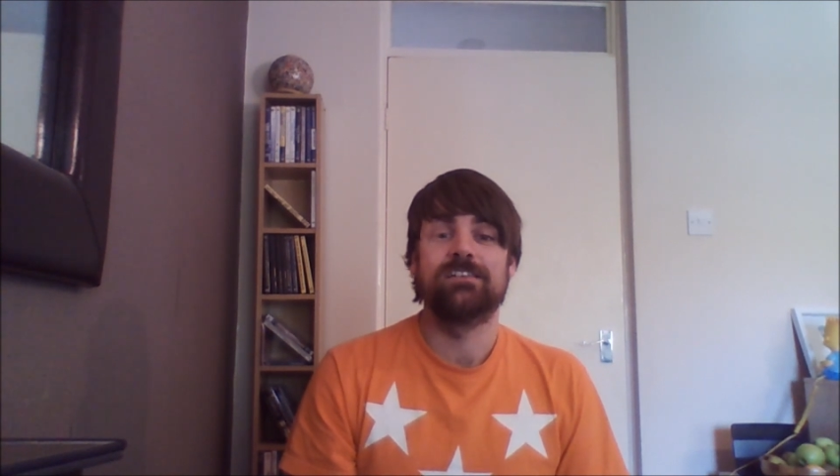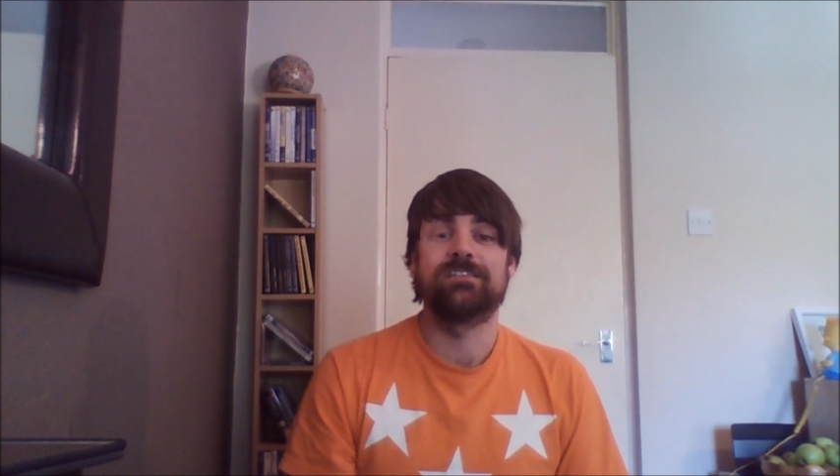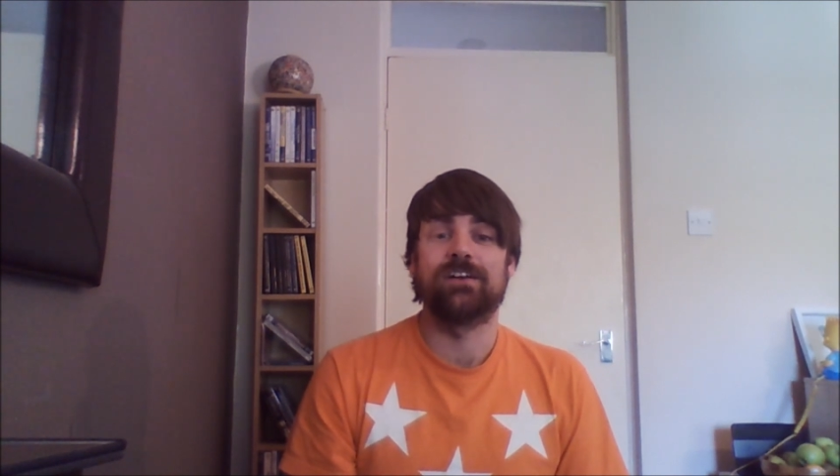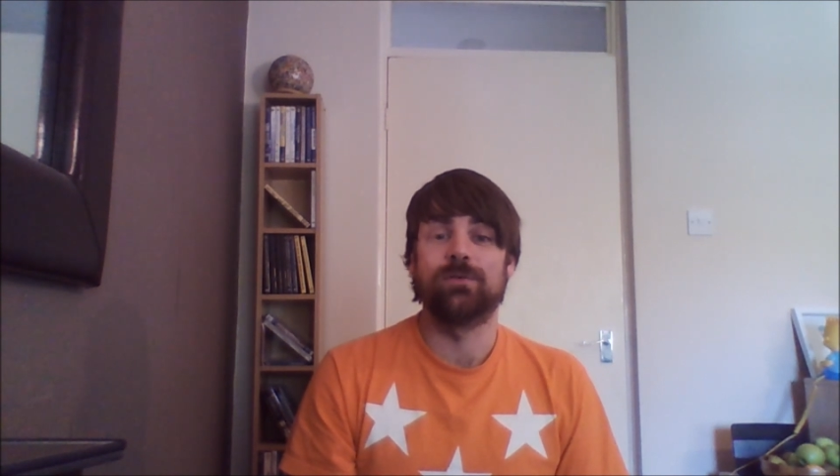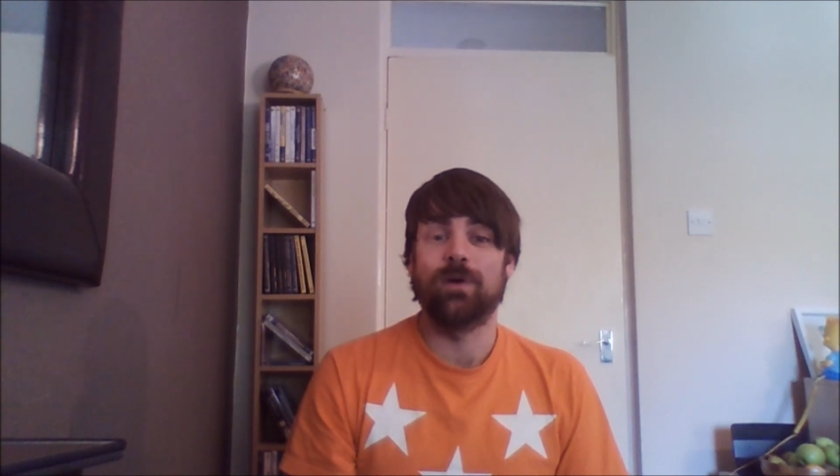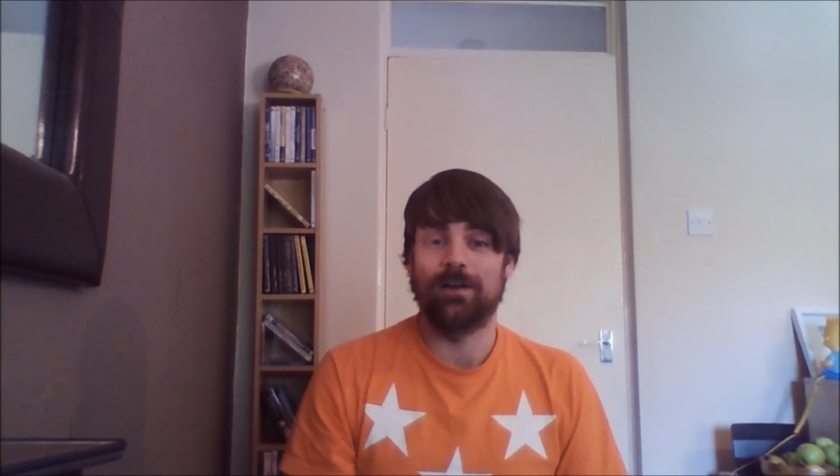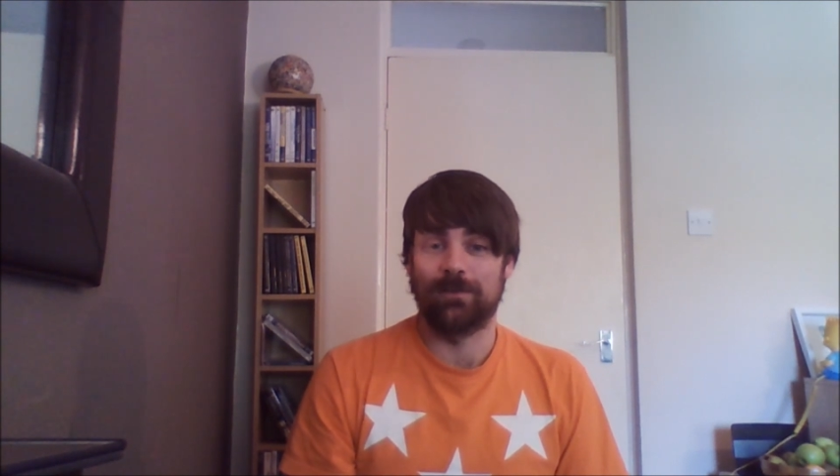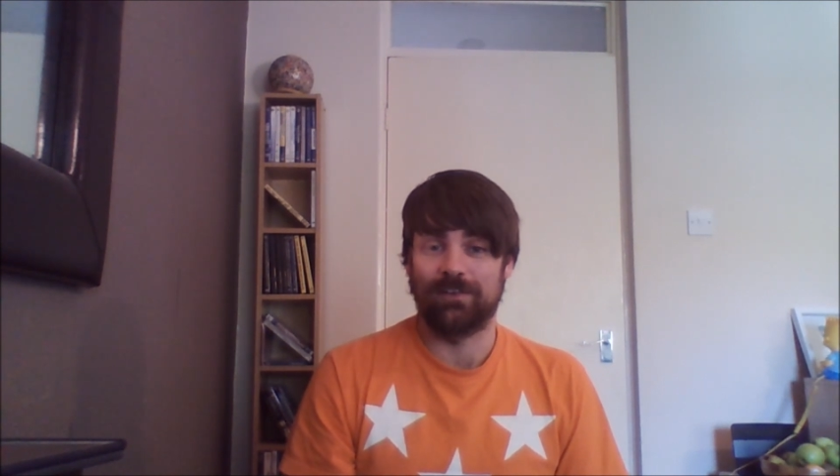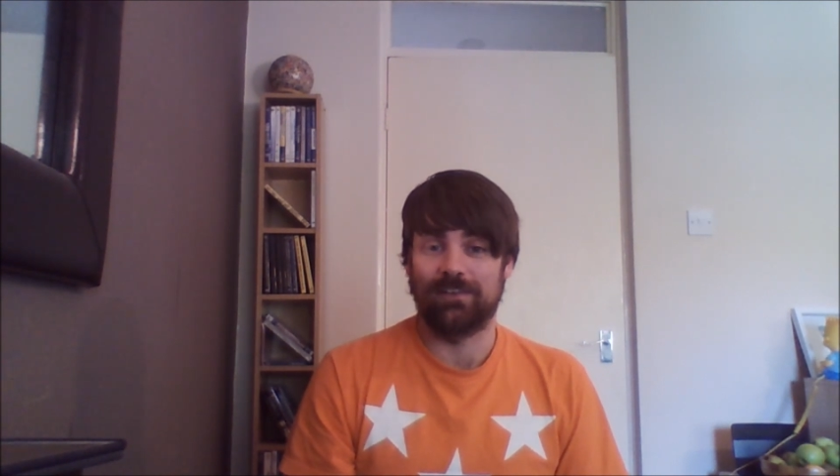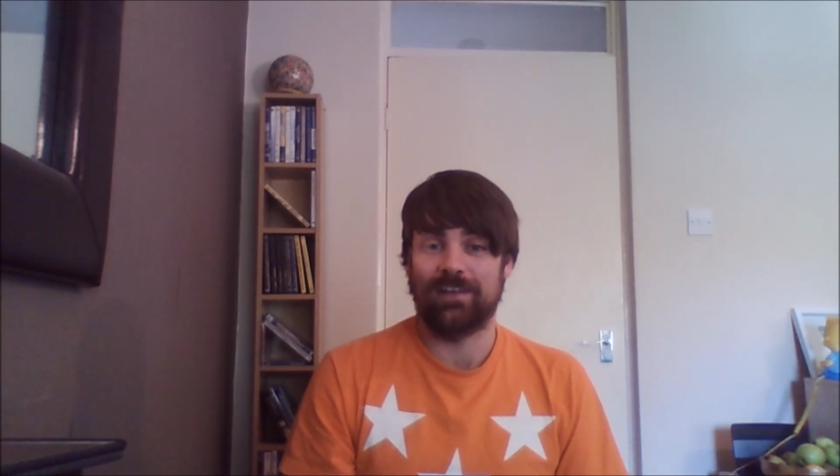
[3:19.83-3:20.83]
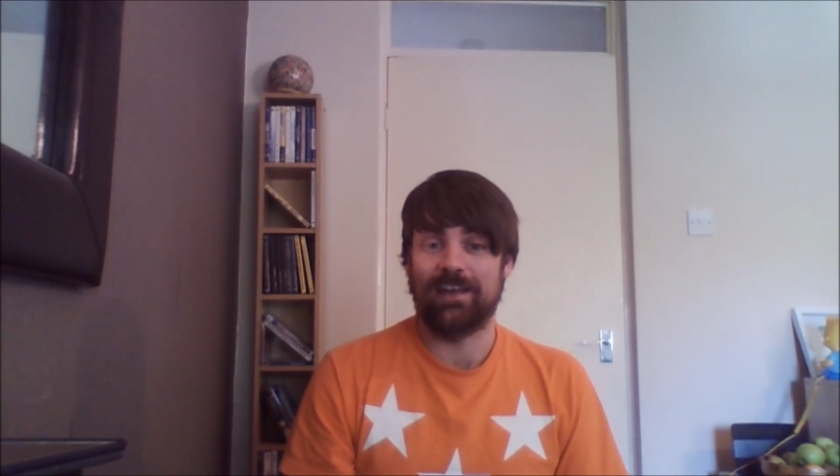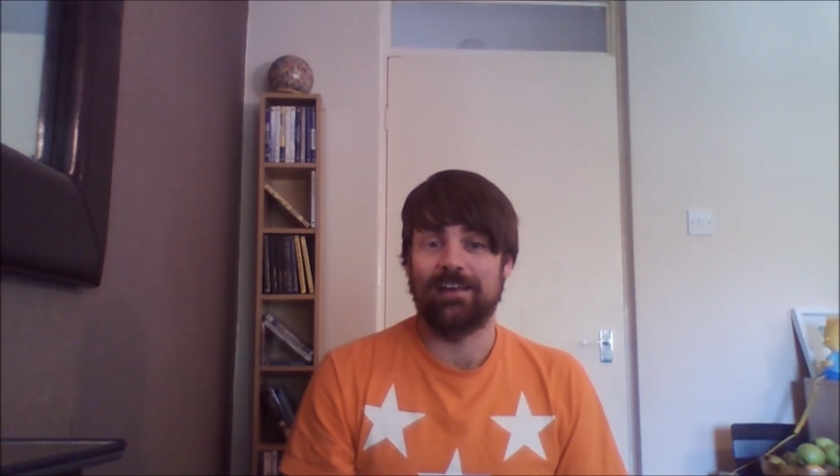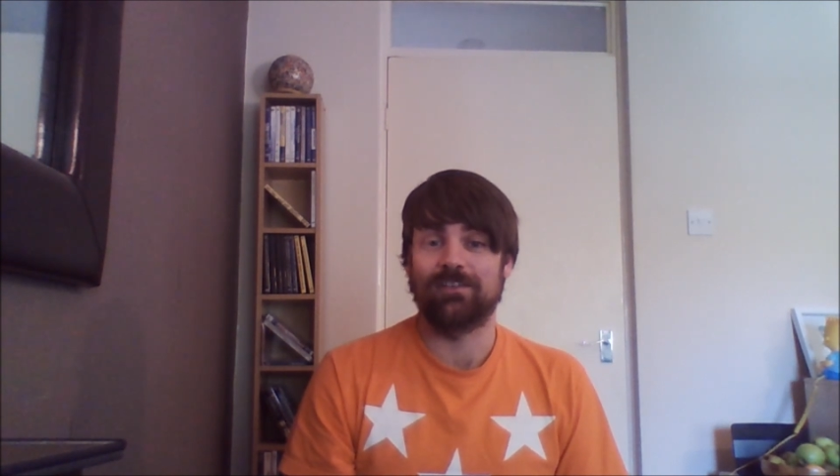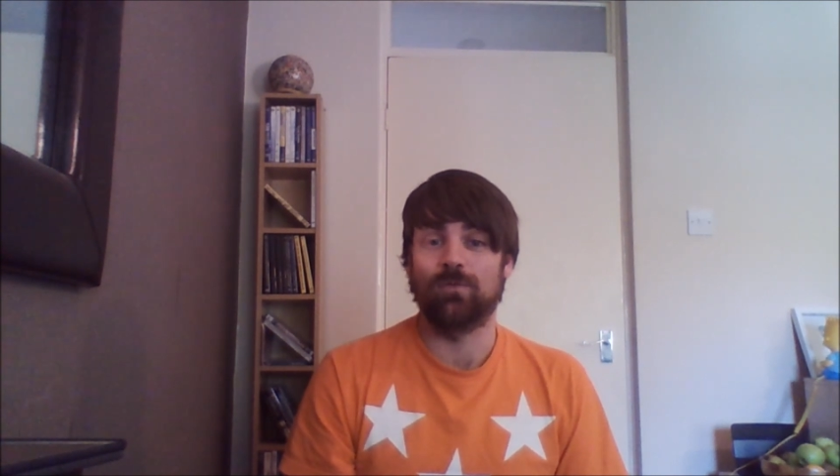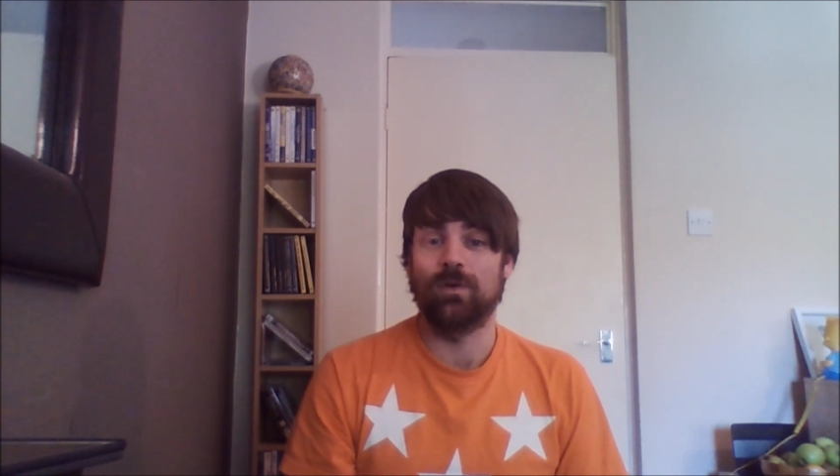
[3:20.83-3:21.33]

So what I'll just say is,